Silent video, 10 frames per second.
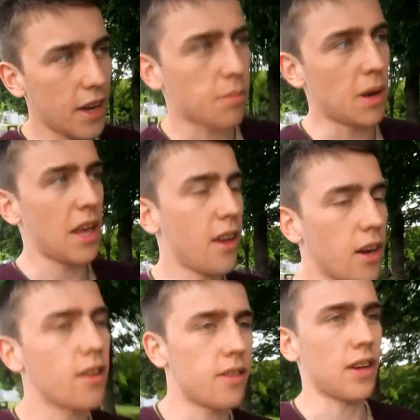Admin-y
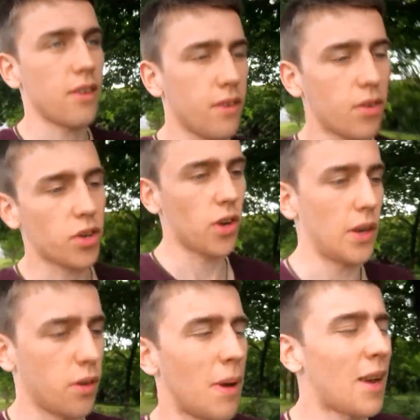kind of things. I've got to
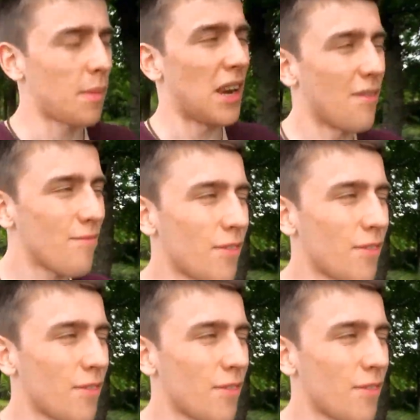start some admin.